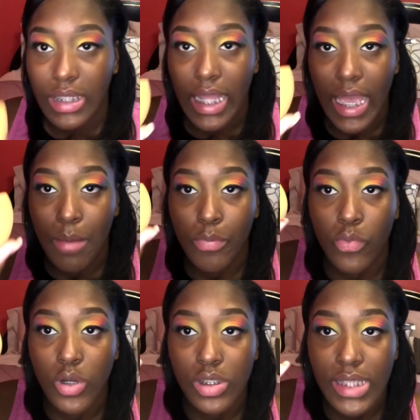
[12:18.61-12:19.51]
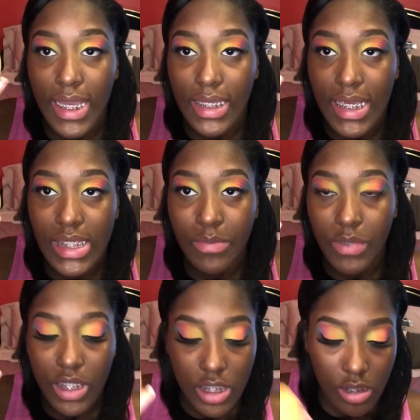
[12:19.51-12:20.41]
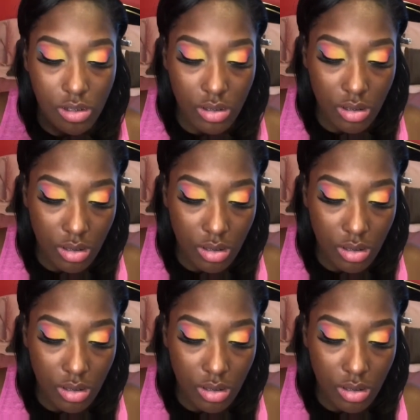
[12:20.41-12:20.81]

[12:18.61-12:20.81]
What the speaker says: damp Real Technique sponge.